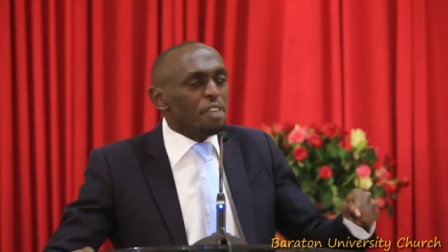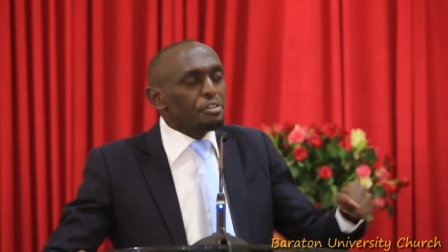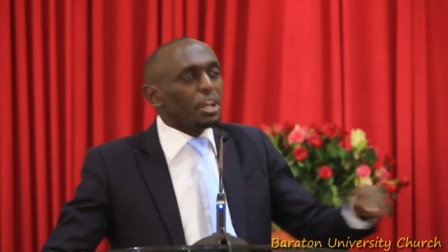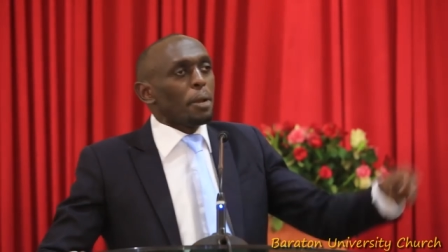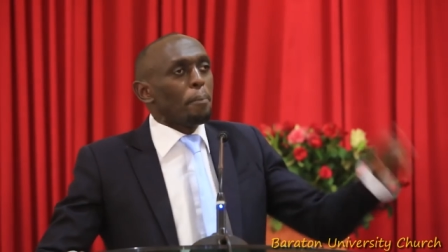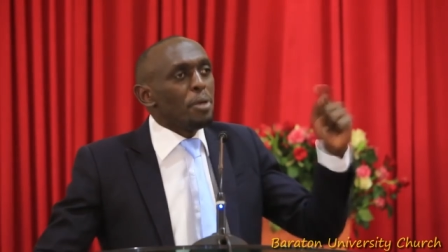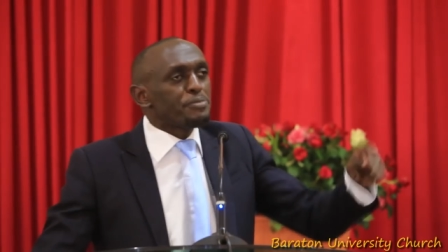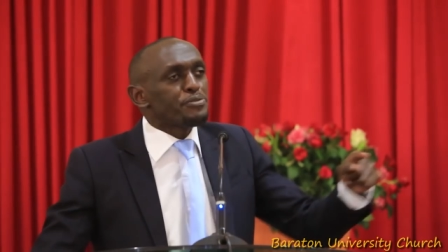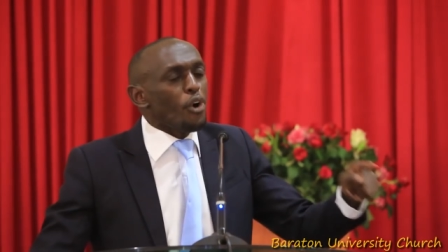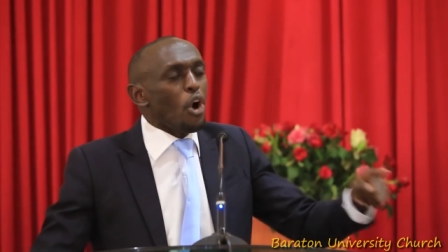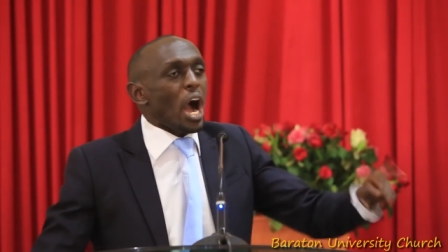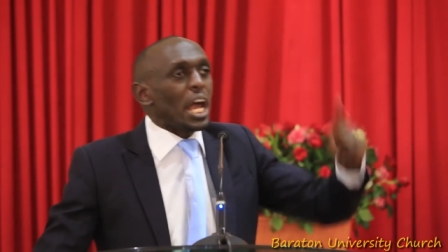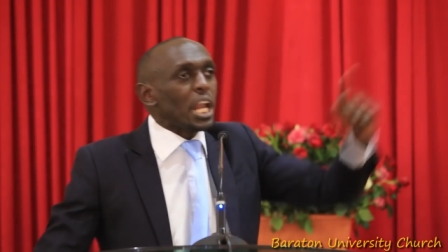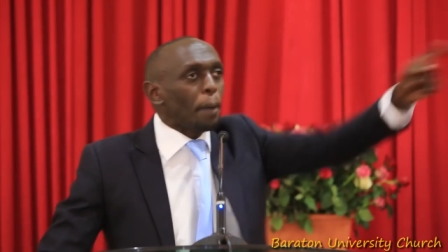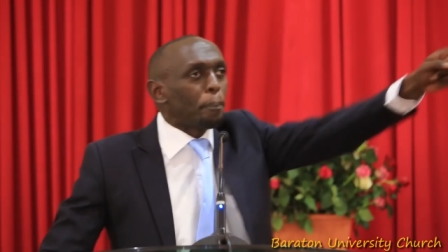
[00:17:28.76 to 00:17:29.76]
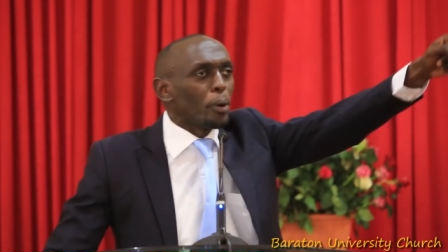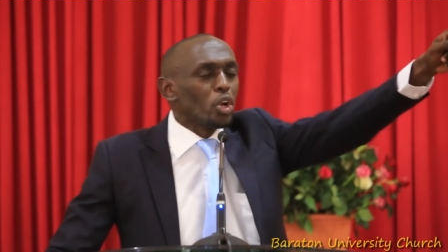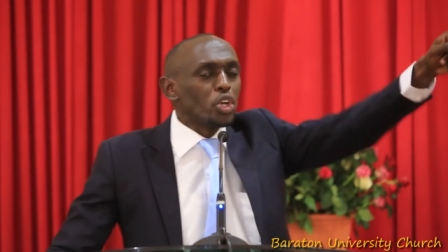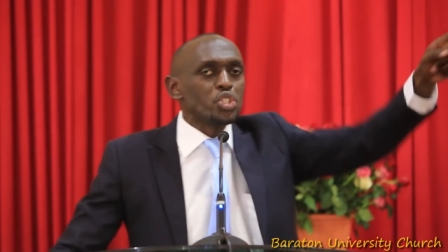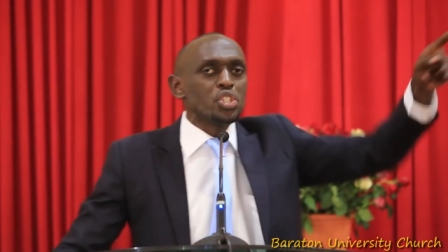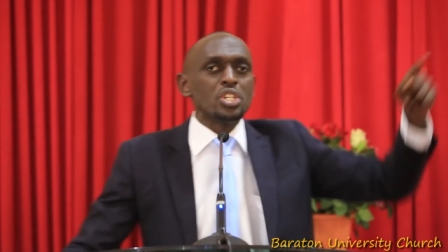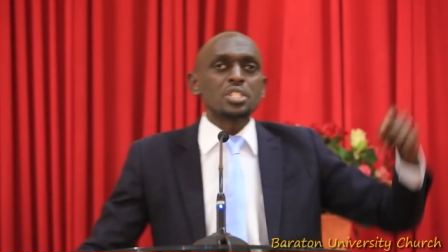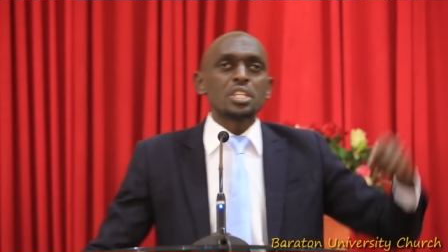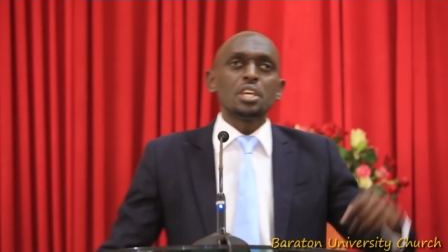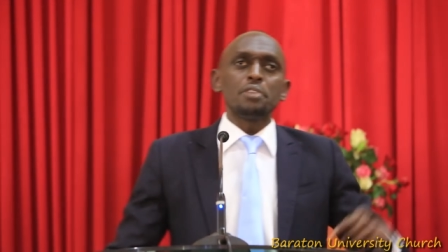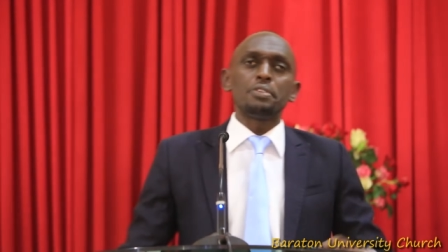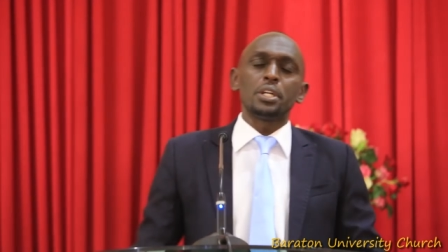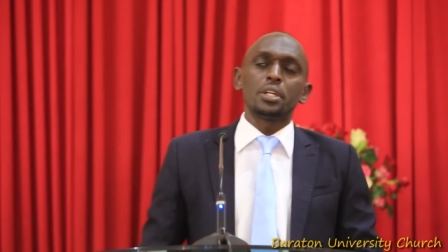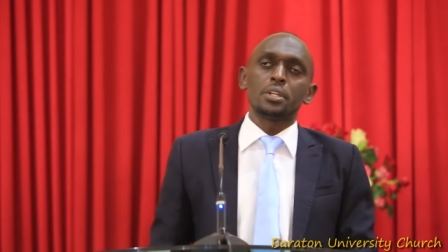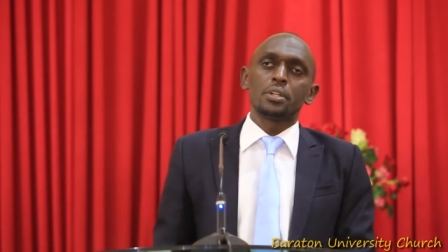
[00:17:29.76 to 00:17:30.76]
even before an apology is
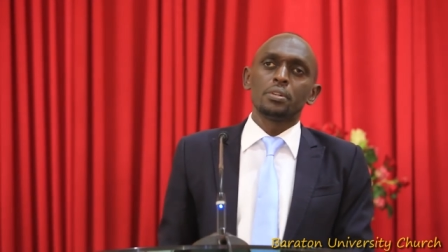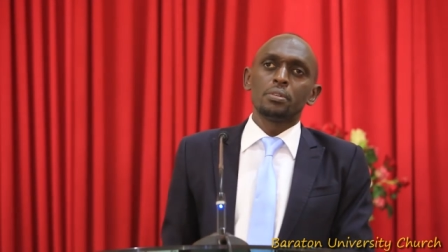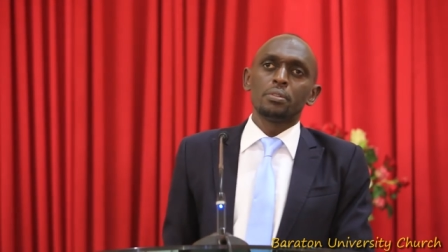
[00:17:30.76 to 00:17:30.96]
given.